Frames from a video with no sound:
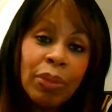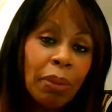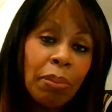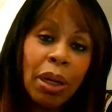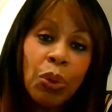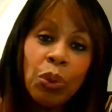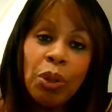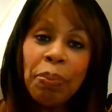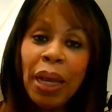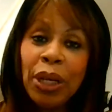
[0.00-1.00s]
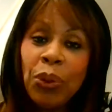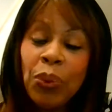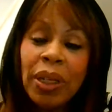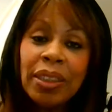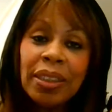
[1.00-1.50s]
among all the
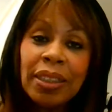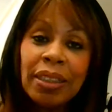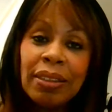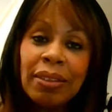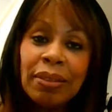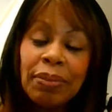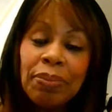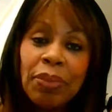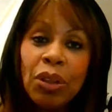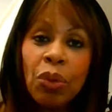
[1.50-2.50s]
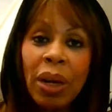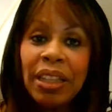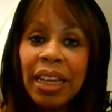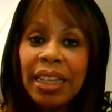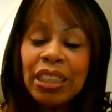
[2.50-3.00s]
penguins and the way
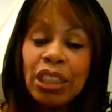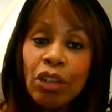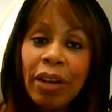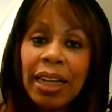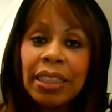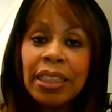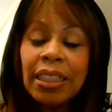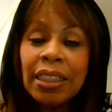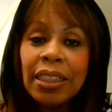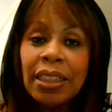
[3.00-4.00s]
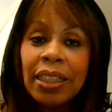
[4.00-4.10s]
they interacted,